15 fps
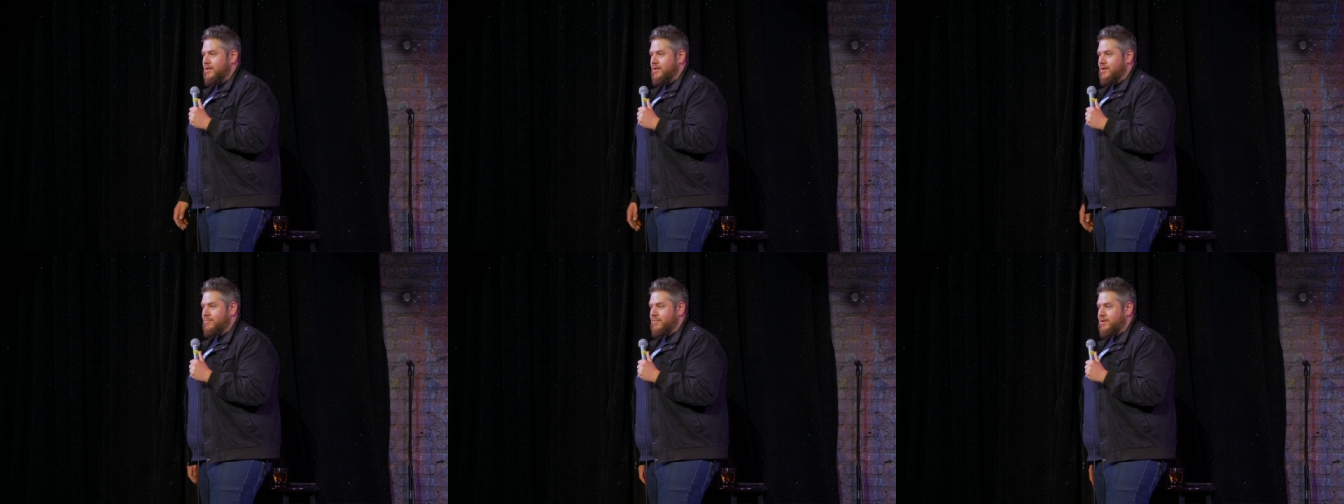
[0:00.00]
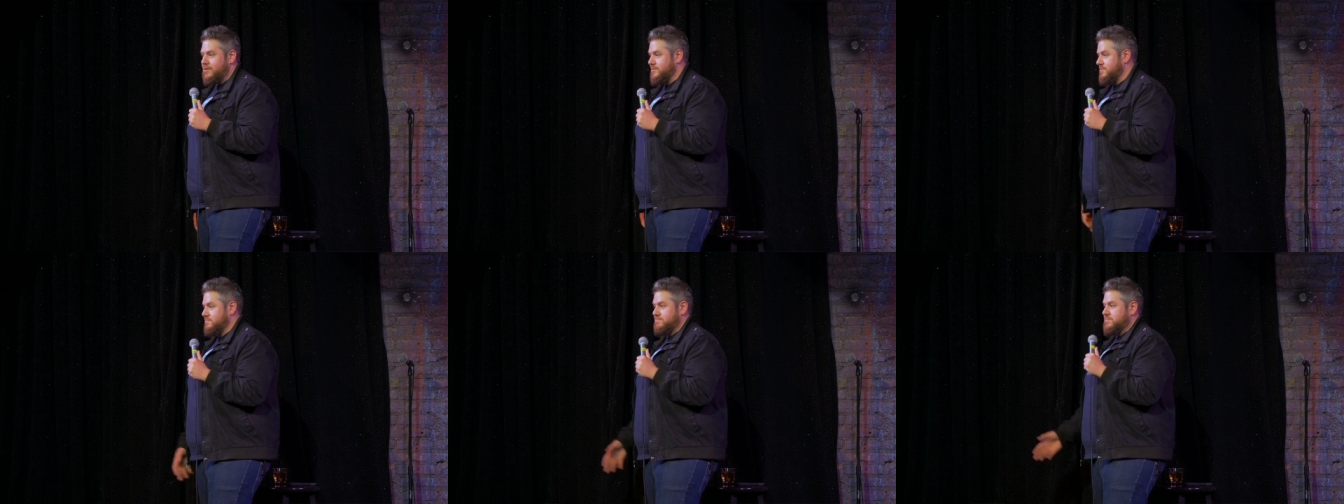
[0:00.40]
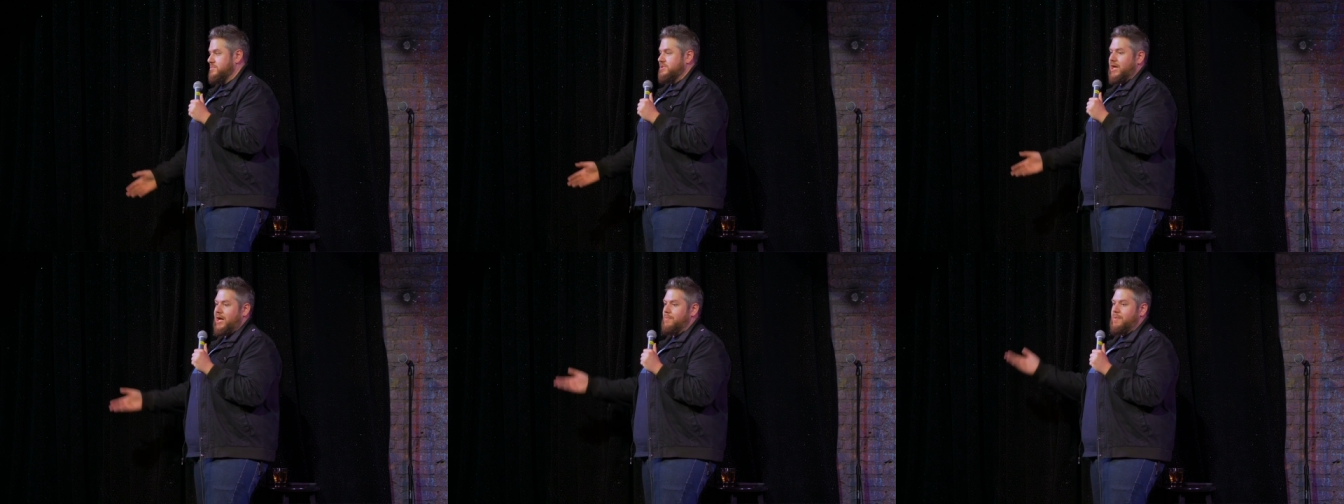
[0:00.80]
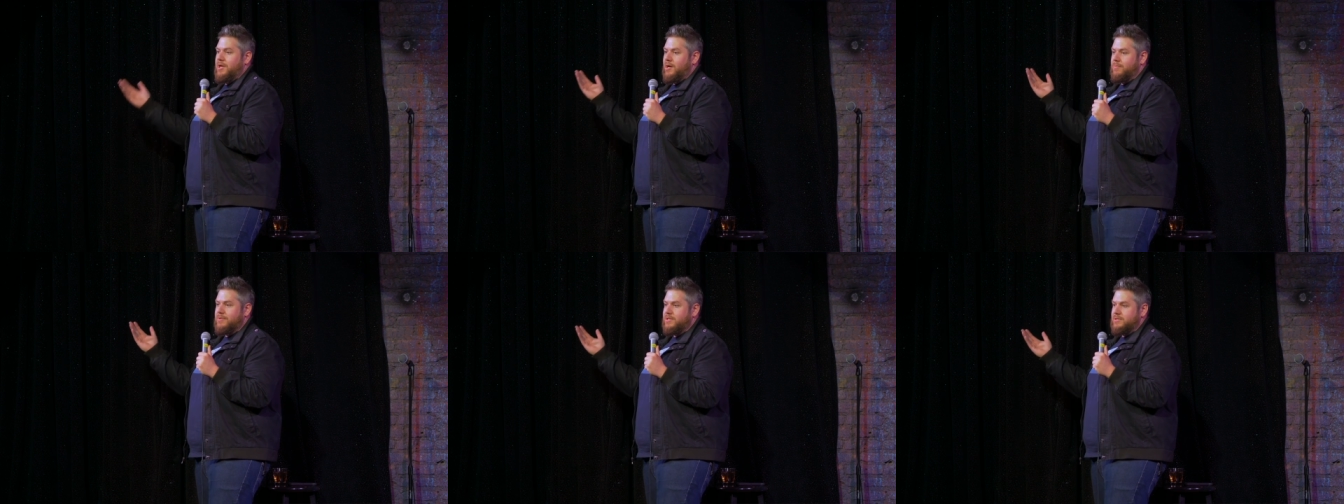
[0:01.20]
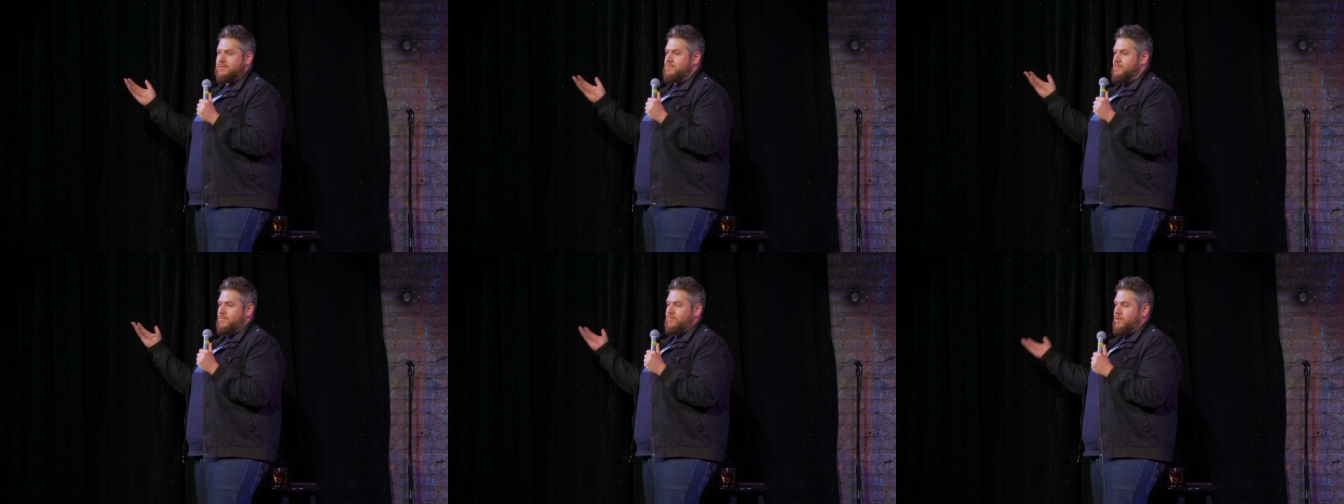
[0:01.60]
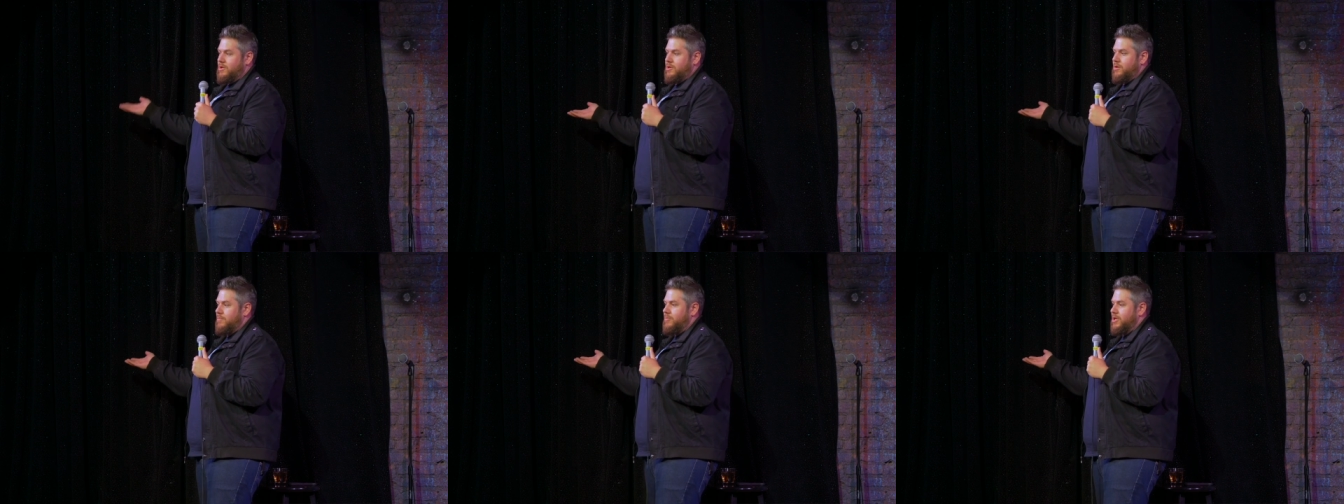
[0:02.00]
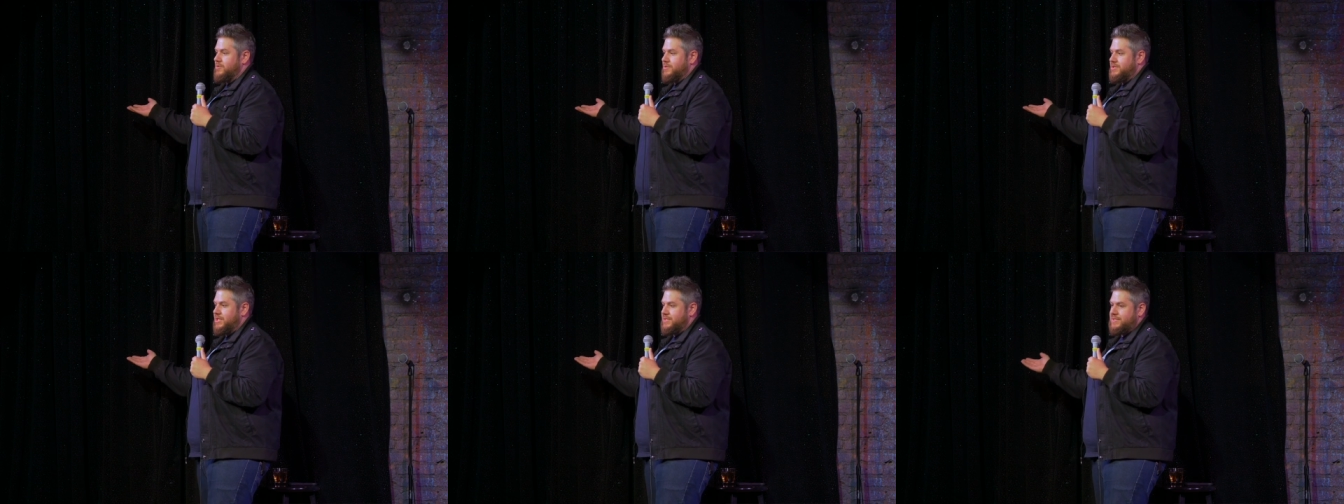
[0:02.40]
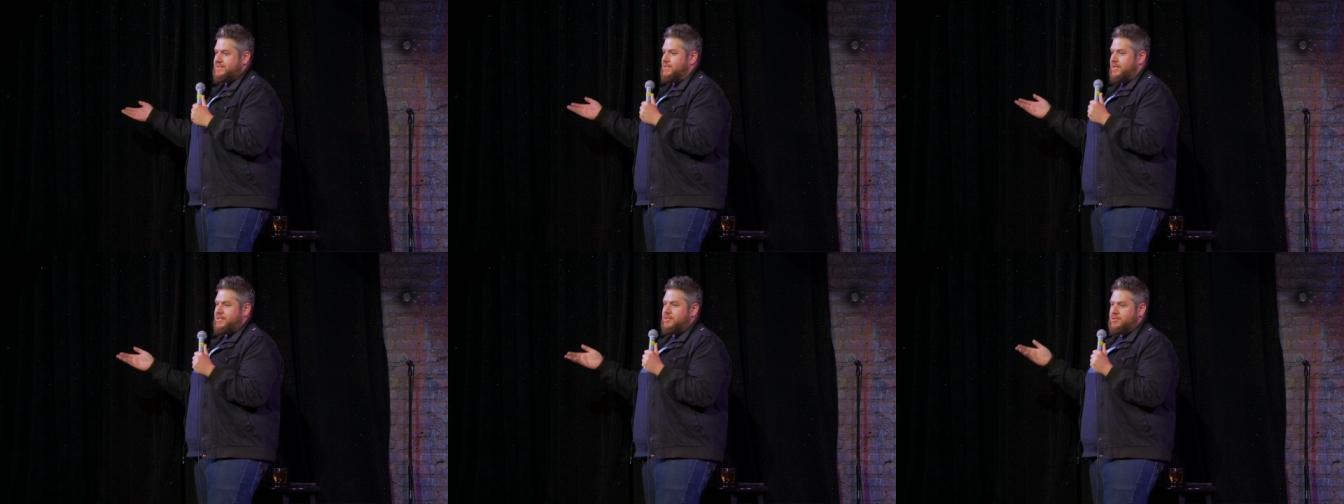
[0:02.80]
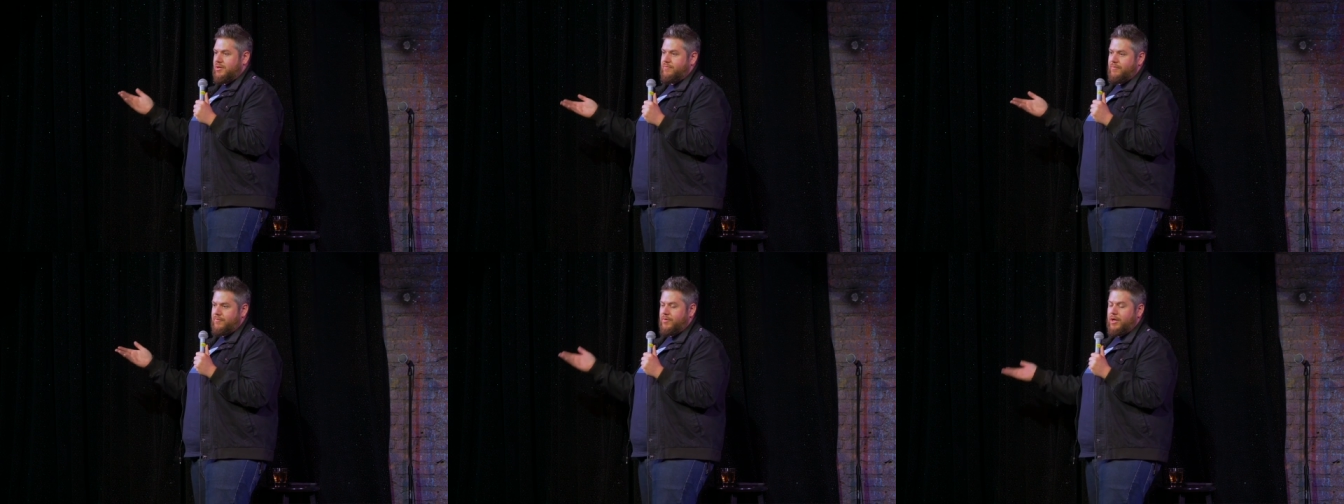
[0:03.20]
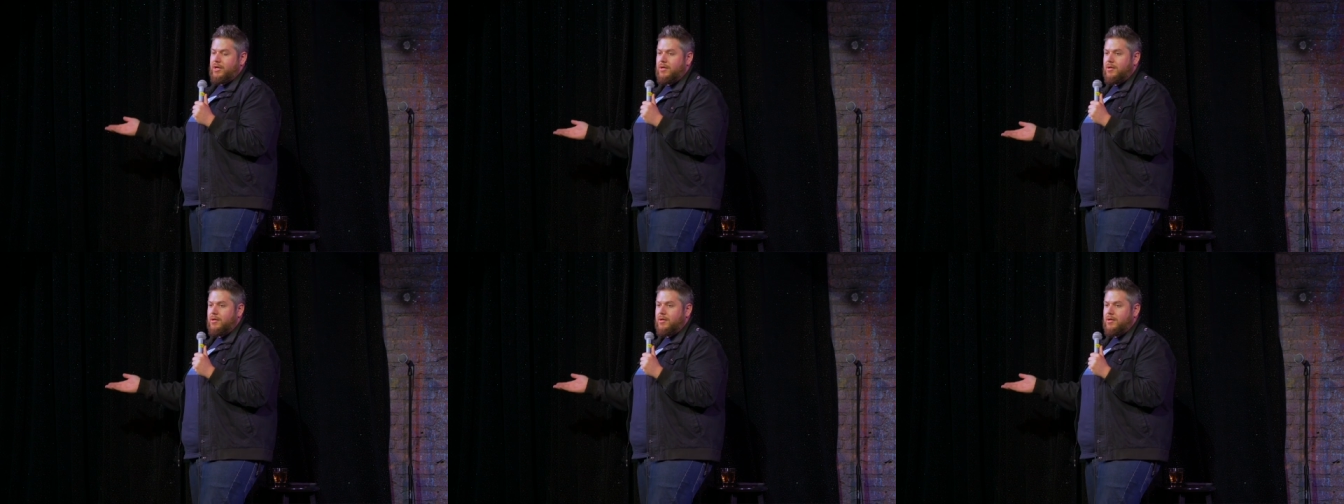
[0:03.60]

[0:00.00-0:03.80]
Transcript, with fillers: And I'm like, sign me up, because when you go to brunch with Jesus, you get to drink for free.